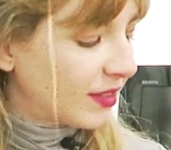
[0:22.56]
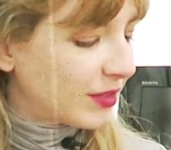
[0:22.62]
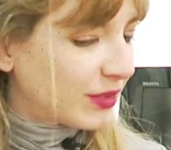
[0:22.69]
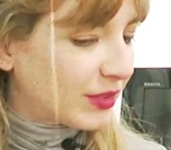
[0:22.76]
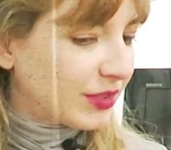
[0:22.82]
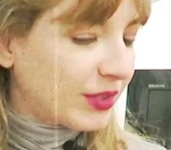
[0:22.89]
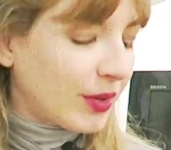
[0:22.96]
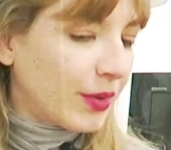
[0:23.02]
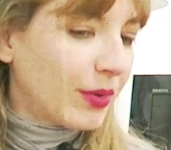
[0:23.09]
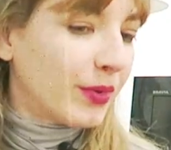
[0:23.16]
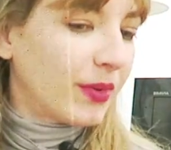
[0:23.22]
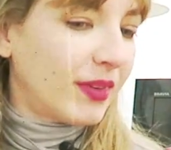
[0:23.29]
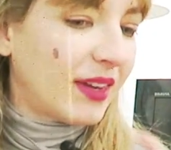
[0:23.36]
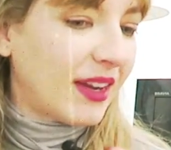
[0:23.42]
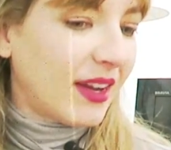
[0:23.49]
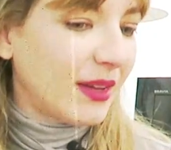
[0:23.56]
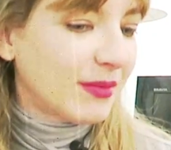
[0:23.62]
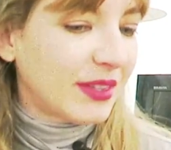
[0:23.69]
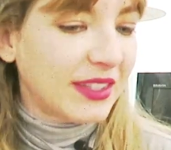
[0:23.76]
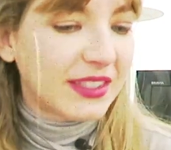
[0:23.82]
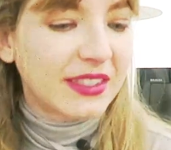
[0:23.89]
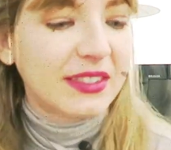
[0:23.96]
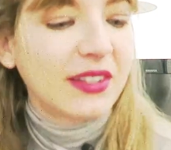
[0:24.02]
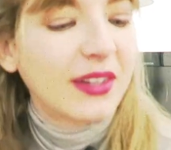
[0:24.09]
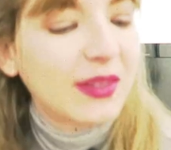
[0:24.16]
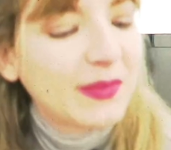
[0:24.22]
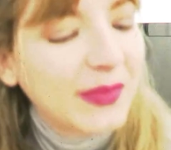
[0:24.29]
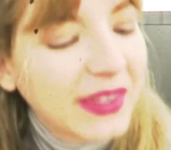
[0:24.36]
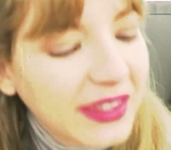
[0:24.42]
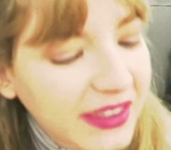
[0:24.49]
So I'm going to
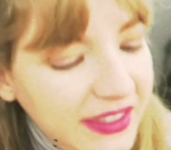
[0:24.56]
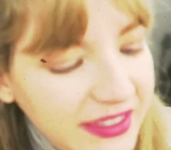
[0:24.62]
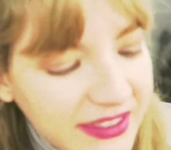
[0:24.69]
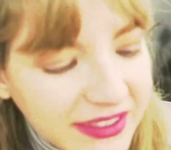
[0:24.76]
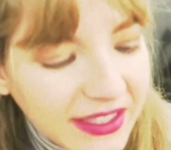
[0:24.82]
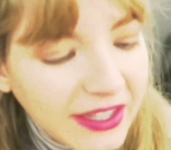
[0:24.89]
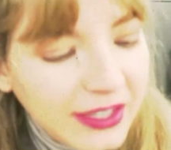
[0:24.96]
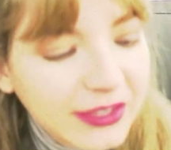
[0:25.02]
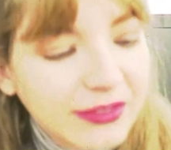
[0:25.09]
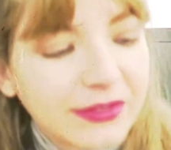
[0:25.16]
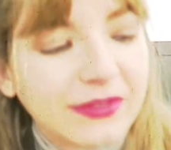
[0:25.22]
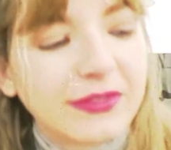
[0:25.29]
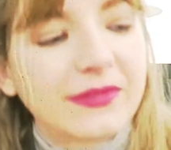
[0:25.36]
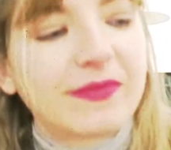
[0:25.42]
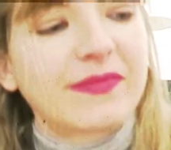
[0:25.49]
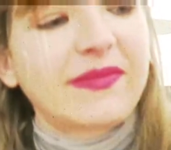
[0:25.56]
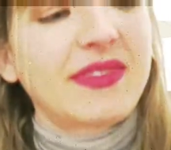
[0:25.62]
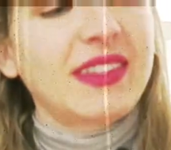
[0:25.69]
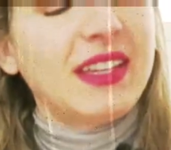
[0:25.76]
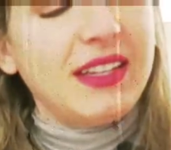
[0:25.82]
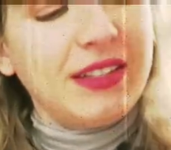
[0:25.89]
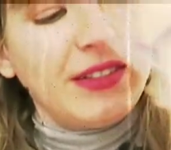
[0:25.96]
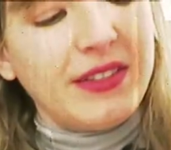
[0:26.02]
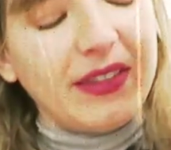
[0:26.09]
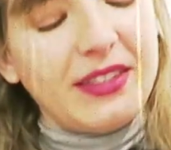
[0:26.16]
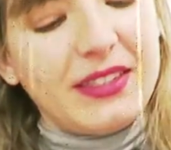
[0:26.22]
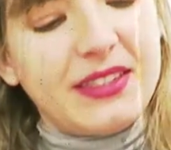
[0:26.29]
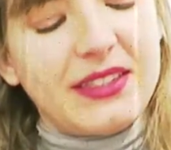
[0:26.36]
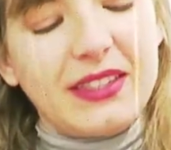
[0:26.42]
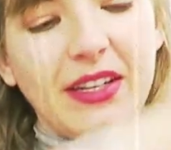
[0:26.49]
start by this scarf. I got
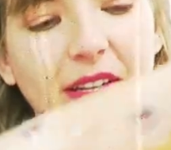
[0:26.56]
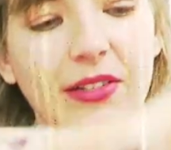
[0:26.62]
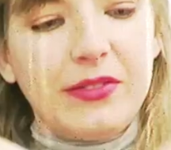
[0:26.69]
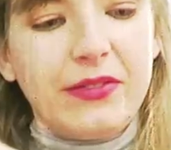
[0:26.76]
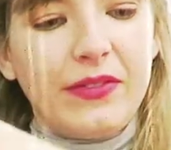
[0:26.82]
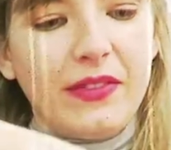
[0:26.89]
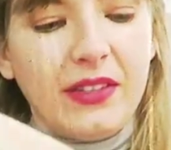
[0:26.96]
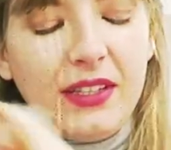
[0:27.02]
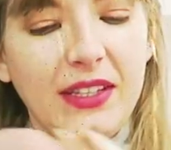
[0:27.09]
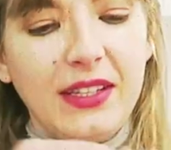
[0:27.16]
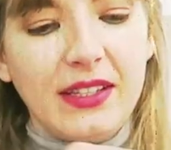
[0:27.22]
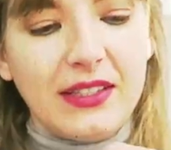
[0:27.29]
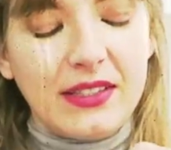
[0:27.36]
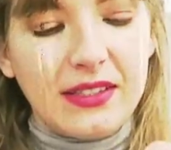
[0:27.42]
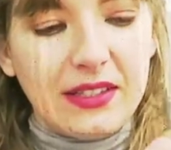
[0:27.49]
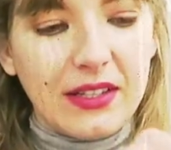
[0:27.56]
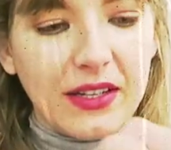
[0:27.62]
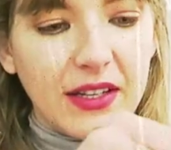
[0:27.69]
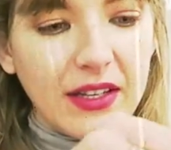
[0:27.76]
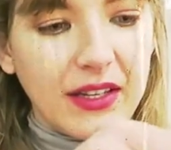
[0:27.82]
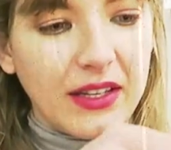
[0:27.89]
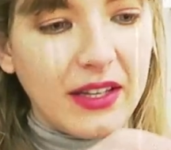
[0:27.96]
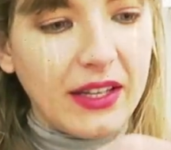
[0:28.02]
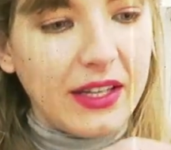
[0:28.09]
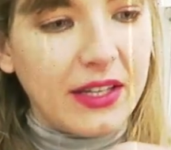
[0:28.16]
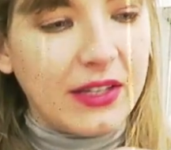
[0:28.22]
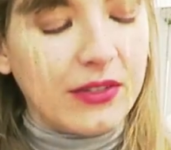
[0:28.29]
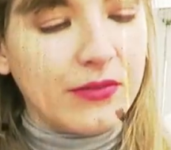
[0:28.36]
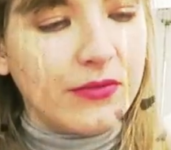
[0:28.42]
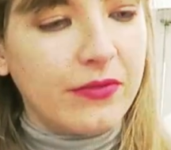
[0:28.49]
this scarf yesterday
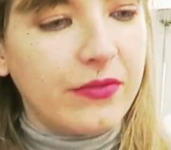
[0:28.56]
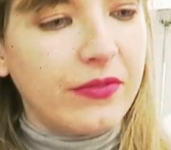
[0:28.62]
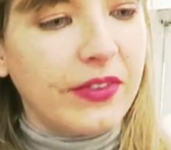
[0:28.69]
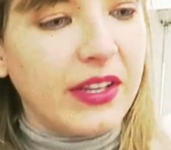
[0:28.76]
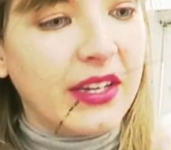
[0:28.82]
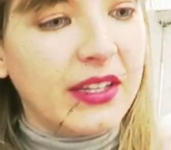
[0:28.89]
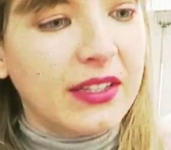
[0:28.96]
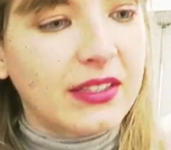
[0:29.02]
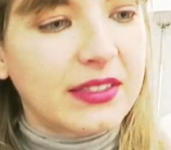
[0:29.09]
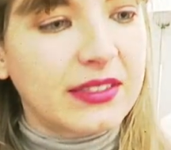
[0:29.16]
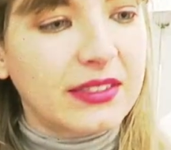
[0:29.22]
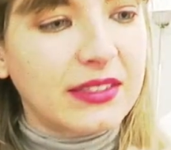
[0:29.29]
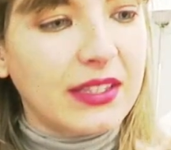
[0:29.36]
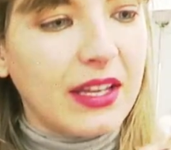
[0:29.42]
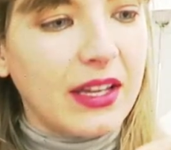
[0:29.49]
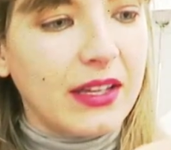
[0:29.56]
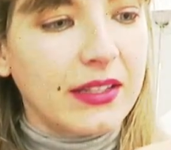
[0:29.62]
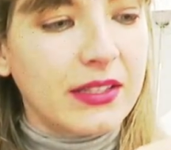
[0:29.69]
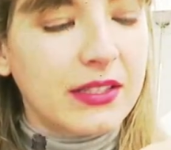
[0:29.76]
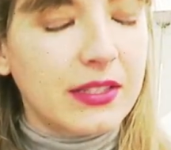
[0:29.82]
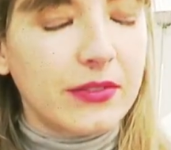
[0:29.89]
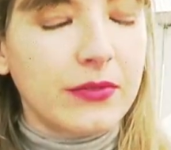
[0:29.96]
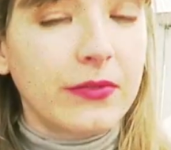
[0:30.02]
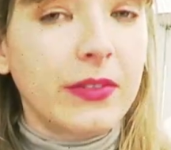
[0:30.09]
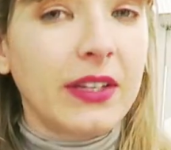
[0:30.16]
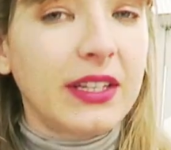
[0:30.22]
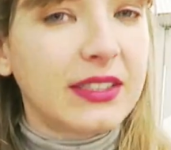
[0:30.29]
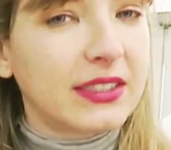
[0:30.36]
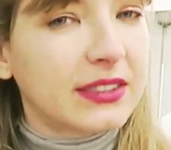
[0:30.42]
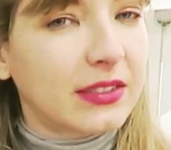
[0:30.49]
in Phoenix, and
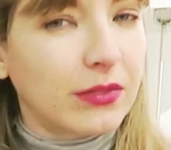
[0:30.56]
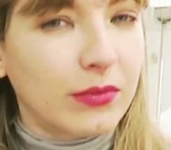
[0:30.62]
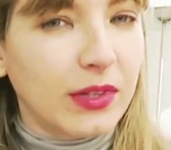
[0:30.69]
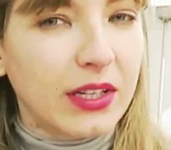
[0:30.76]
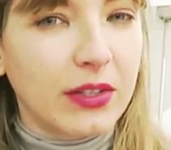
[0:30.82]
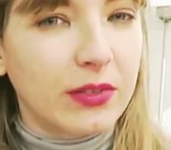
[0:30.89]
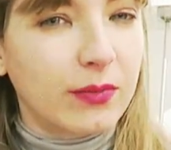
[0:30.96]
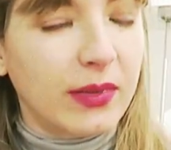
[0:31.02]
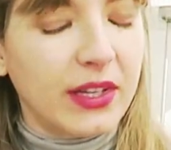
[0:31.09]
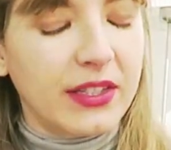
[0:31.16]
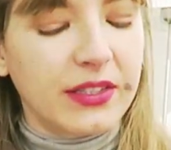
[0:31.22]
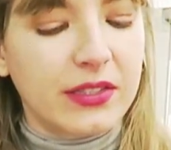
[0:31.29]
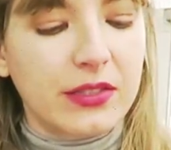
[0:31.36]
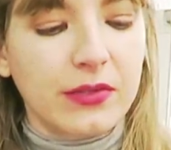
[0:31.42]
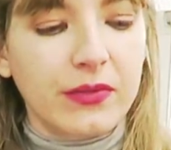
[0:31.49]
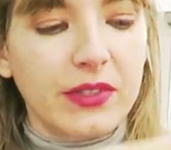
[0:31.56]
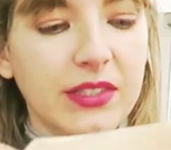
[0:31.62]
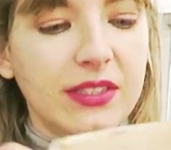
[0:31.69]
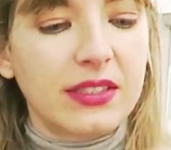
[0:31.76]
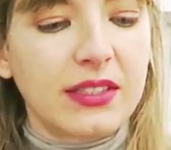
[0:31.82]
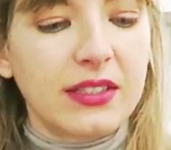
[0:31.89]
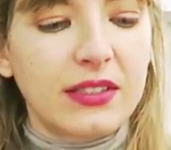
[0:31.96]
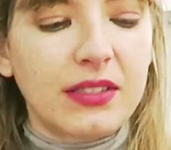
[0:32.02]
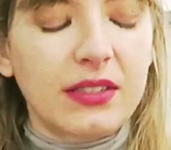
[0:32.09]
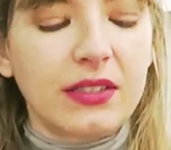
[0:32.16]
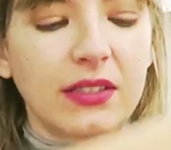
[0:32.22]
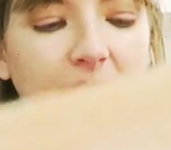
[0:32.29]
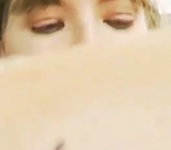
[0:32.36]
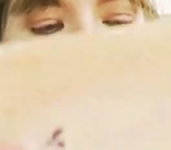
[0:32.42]
Phoenix is a really good place to visit